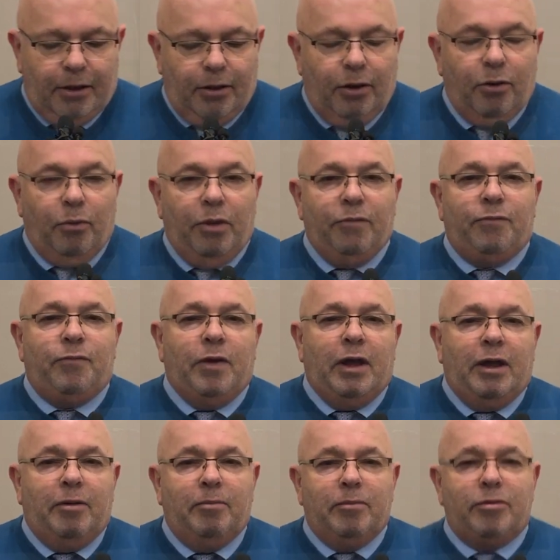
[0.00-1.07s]
We've
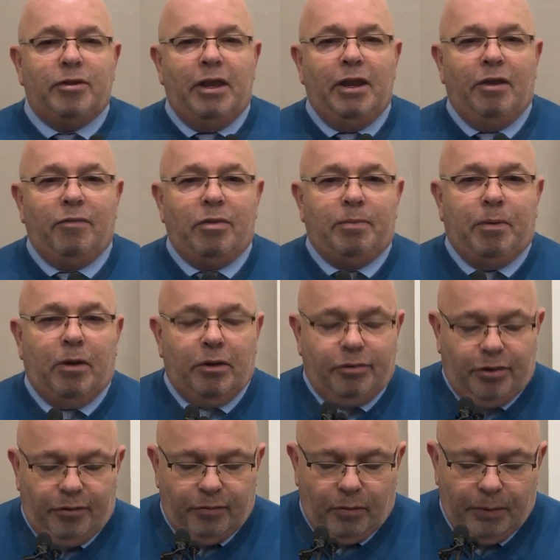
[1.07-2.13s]
um, seen over the past
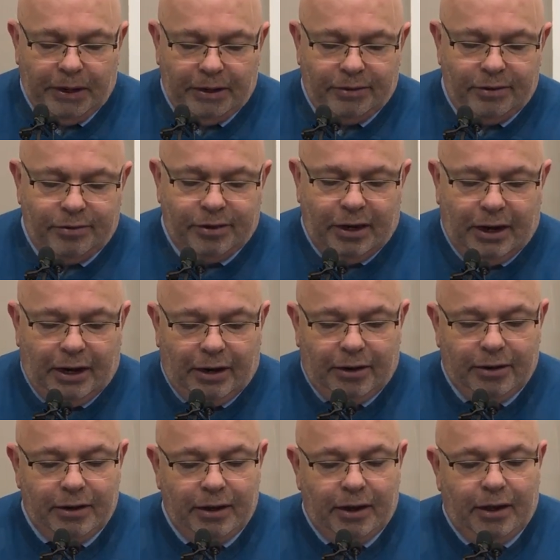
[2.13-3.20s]
several weeks as to how